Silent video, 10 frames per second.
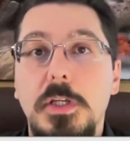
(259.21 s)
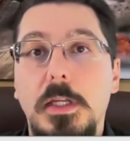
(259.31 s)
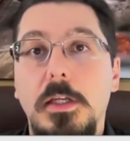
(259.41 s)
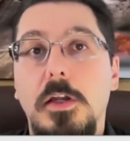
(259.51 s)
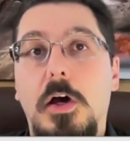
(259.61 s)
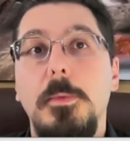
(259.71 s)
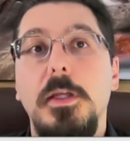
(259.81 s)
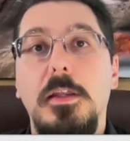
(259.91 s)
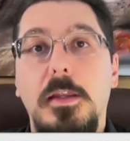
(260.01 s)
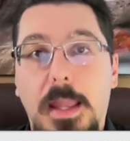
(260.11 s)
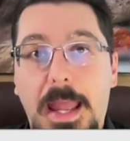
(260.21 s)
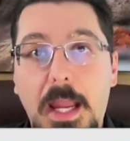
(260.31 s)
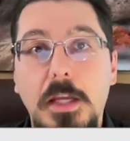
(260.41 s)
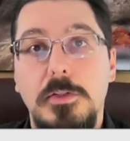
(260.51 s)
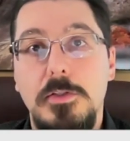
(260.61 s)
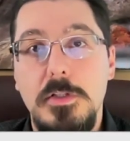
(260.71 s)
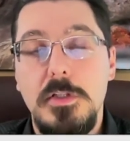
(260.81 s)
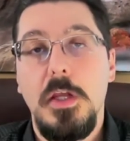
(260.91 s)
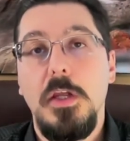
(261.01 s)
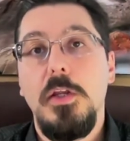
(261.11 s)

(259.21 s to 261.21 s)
economic actors